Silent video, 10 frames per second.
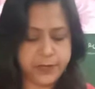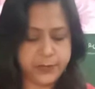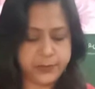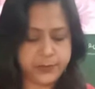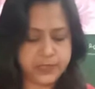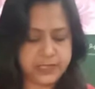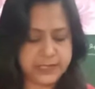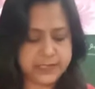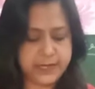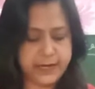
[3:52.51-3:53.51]
Due to
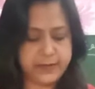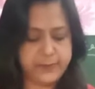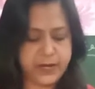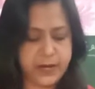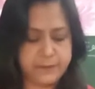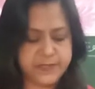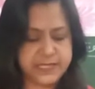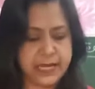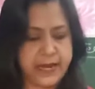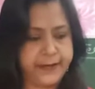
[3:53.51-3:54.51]
this, it becomes
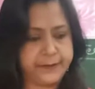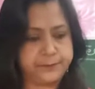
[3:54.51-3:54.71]
saline.